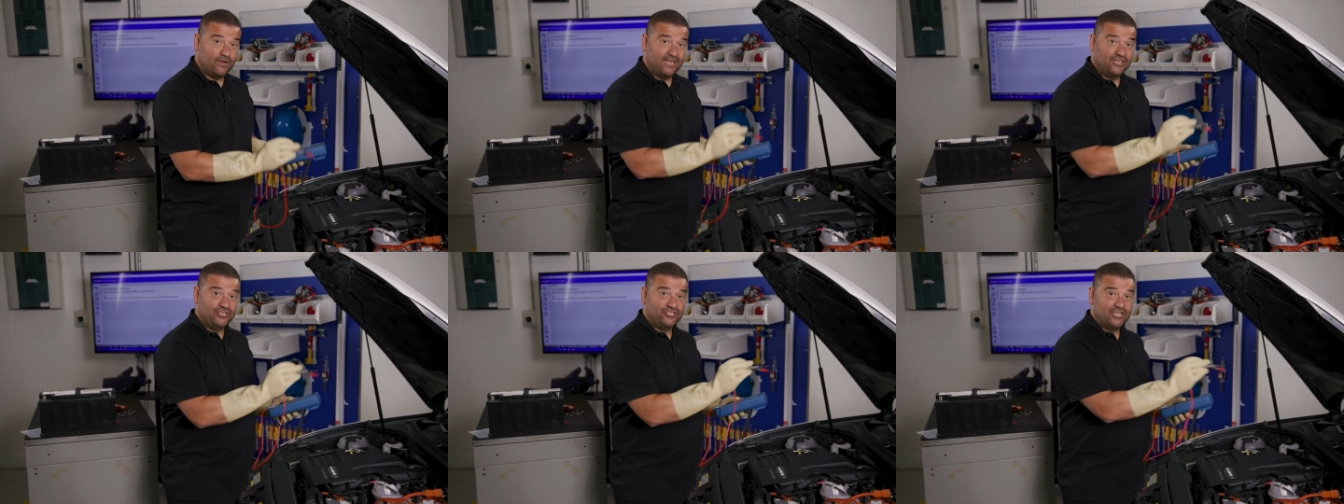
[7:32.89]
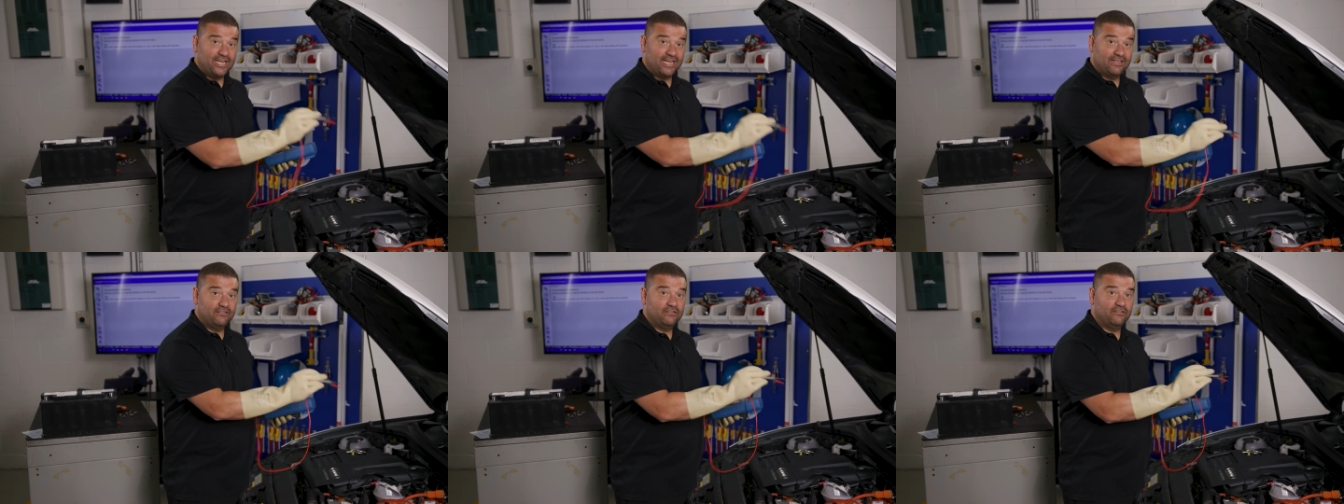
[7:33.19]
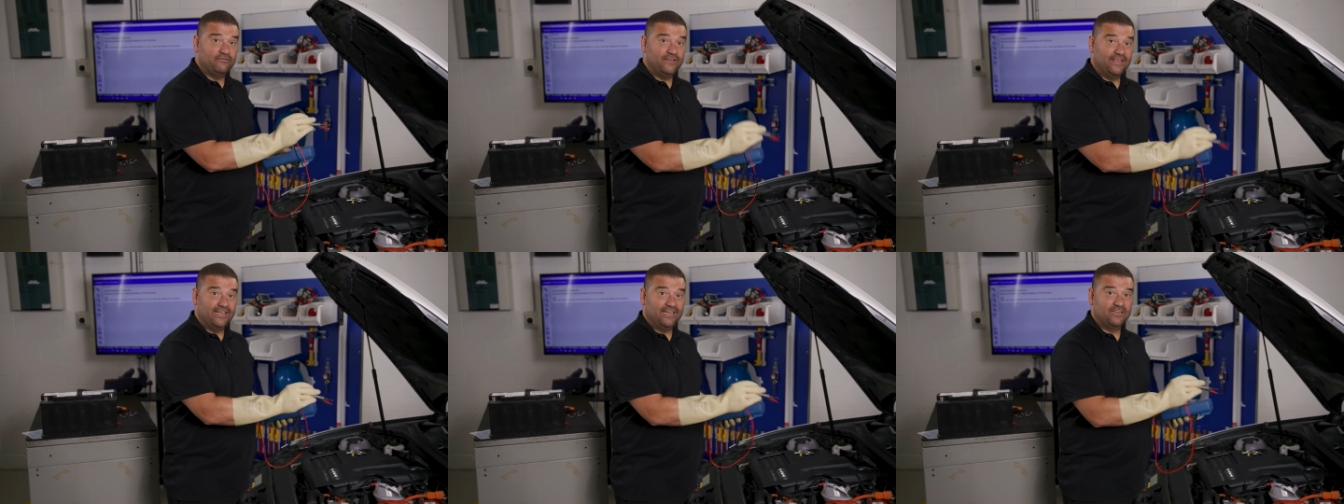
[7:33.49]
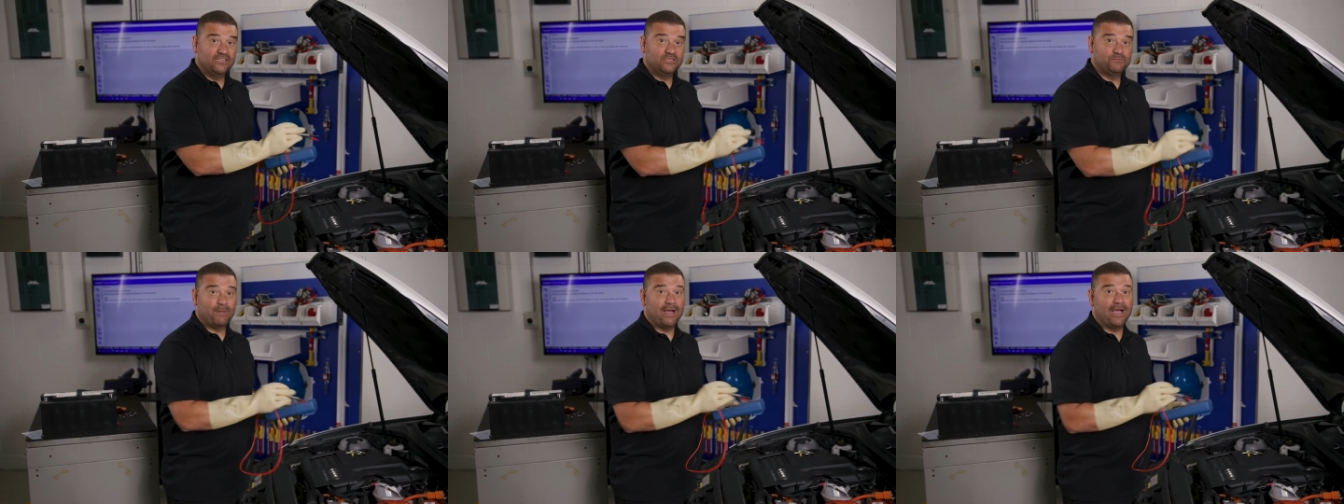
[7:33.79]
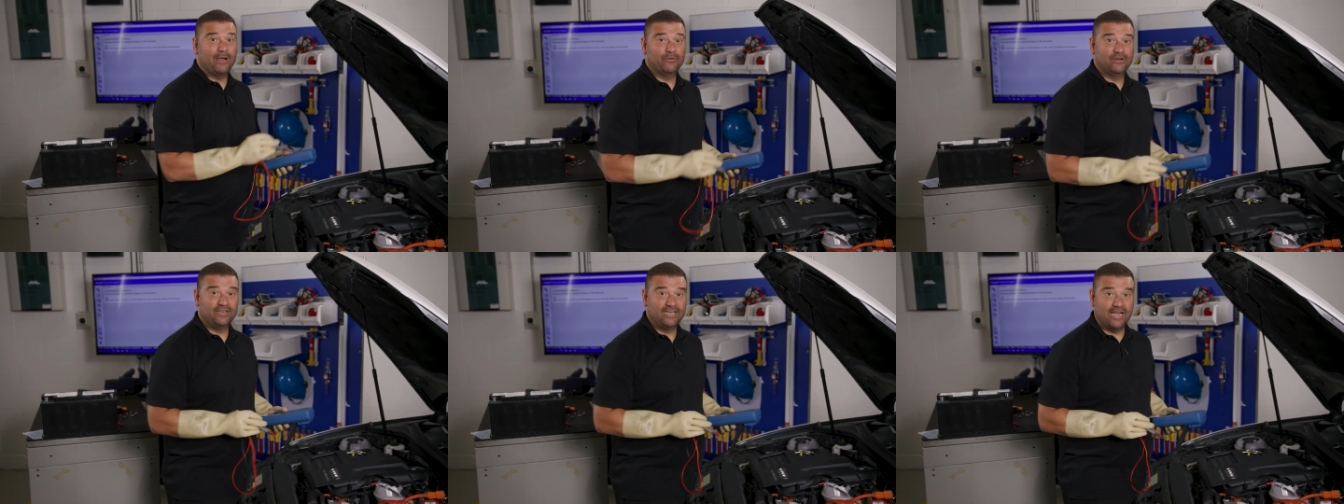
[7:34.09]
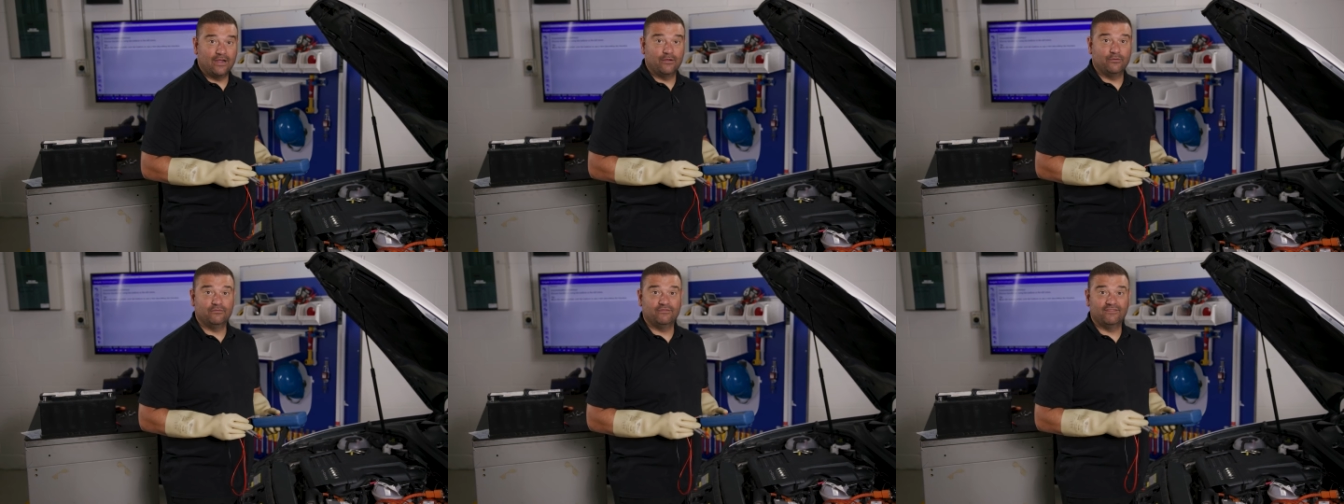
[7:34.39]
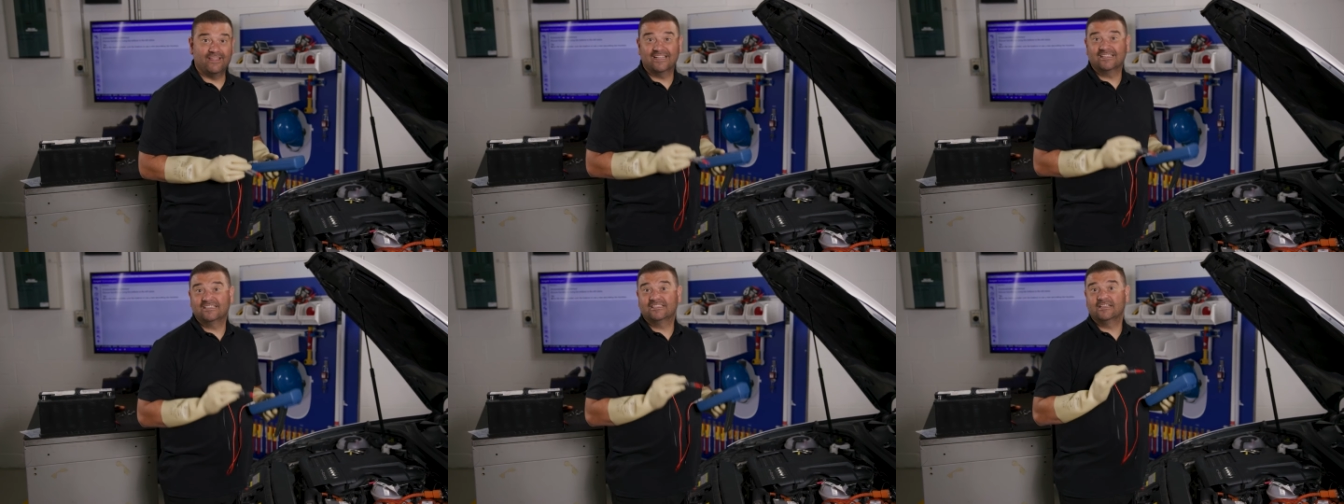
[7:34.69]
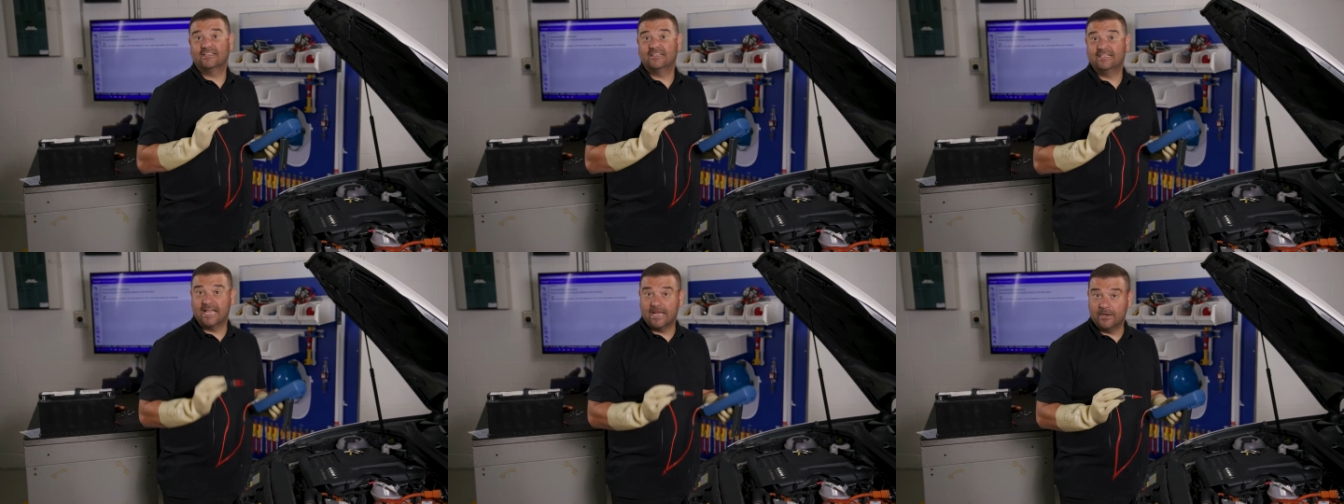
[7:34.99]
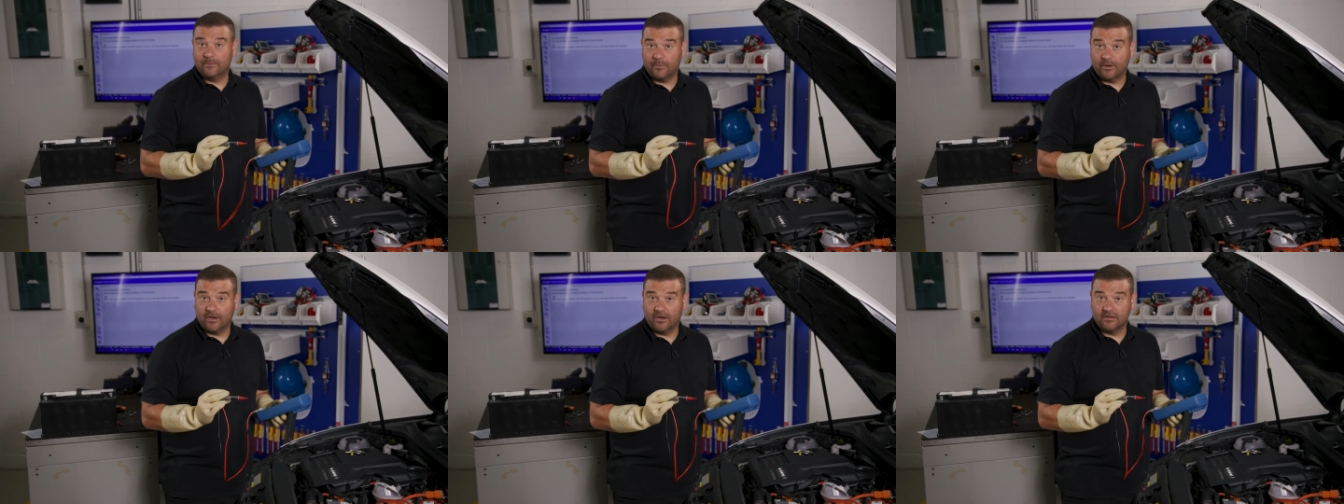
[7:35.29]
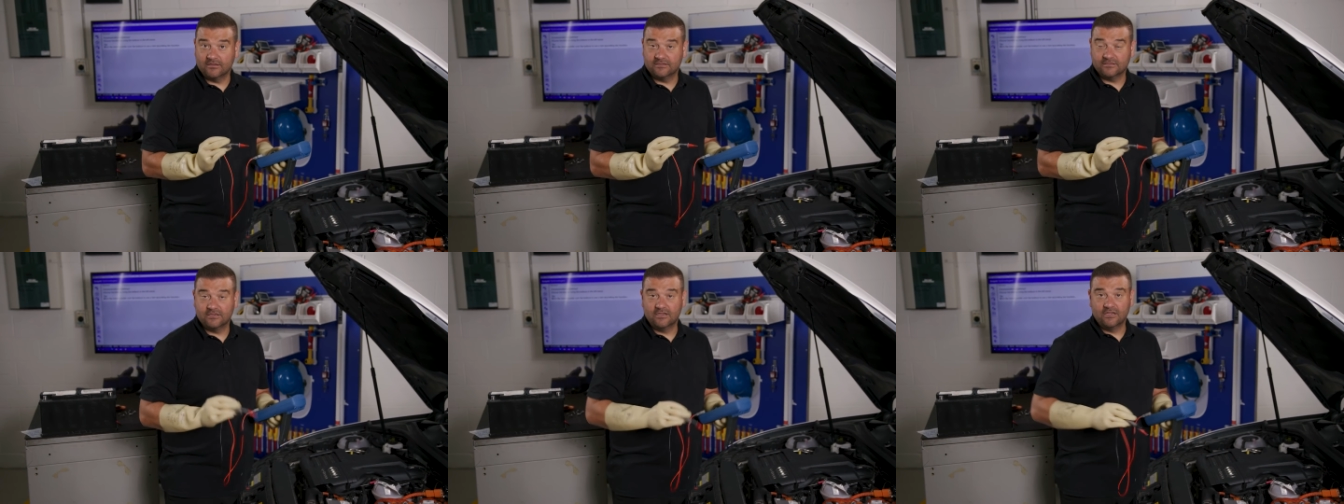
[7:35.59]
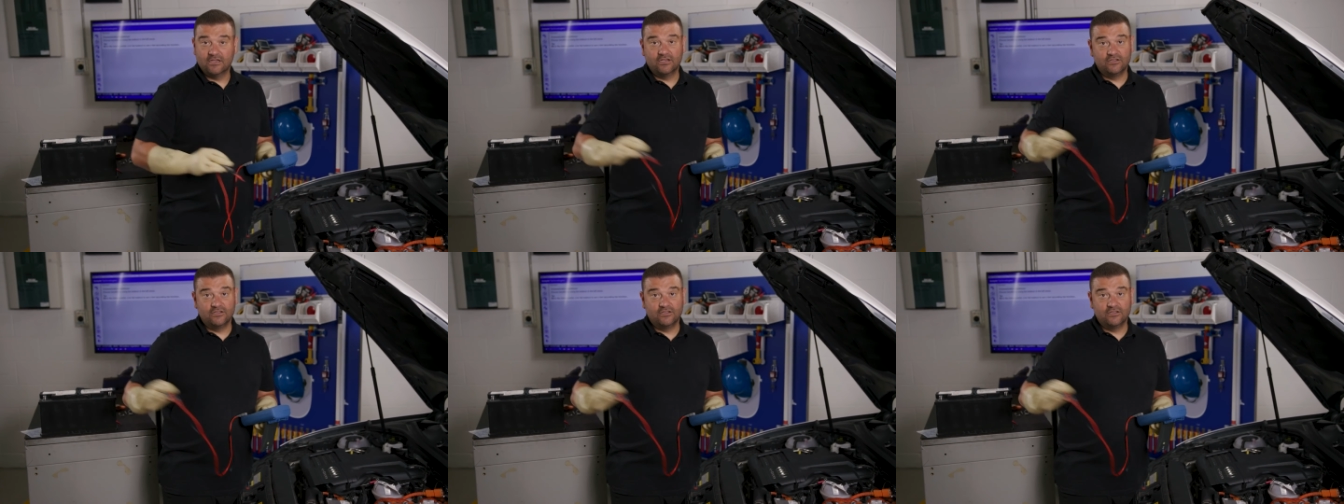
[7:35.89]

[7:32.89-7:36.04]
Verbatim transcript: and check that the vehicle is powered down. That's the dead part.